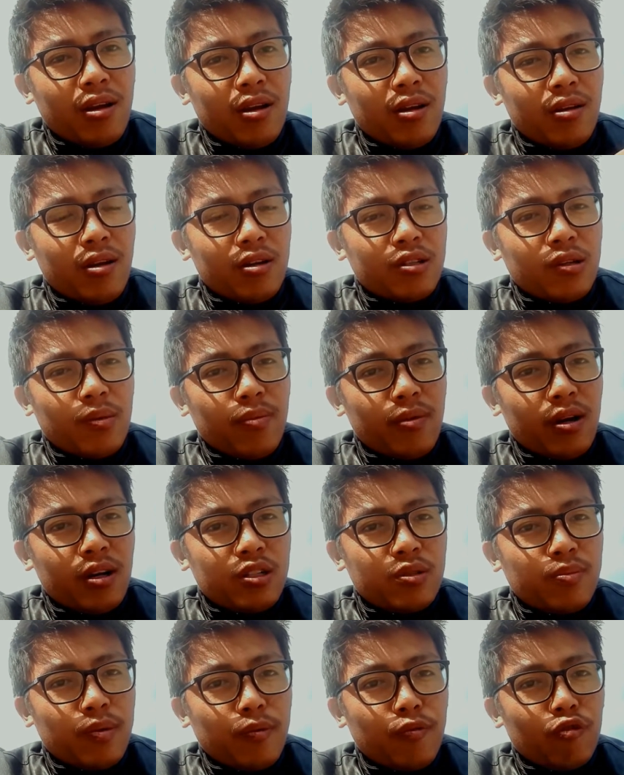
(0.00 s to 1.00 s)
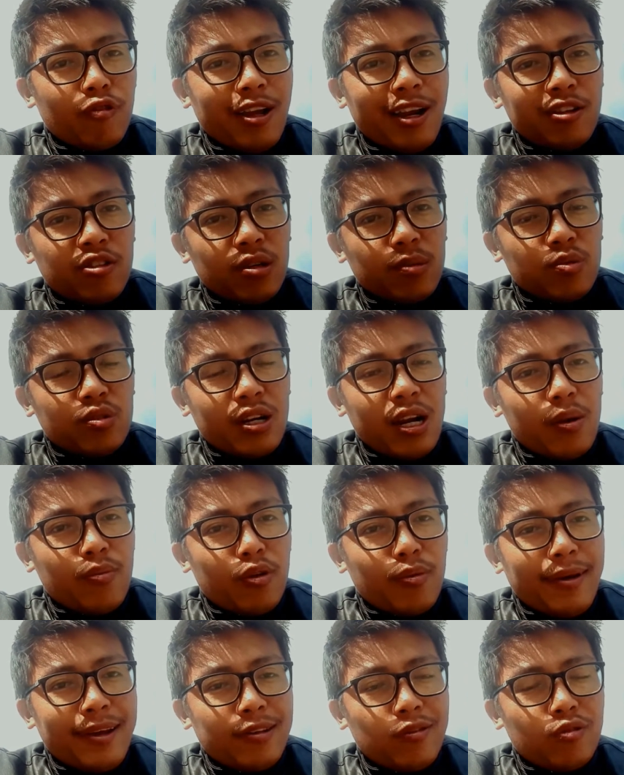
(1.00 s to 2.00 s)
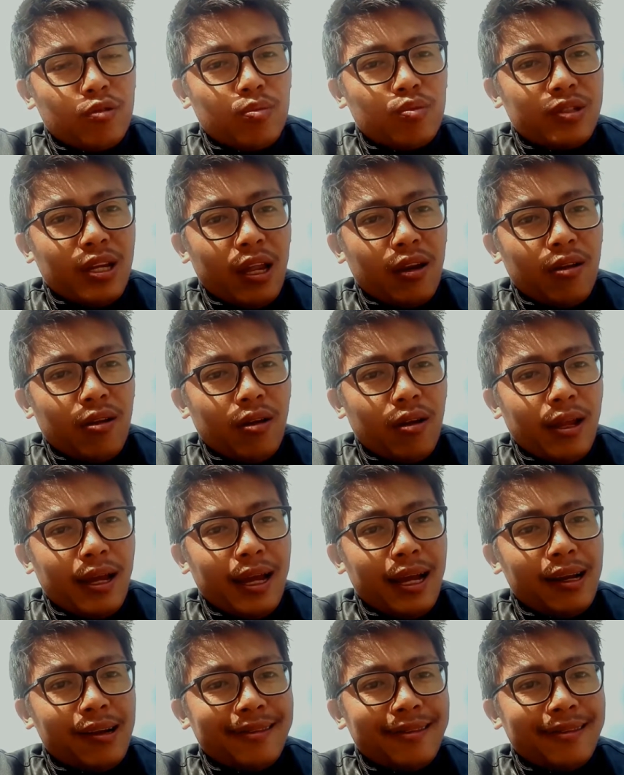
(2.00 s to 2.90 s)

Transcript: Lots people are subscribing my YouTube channel, and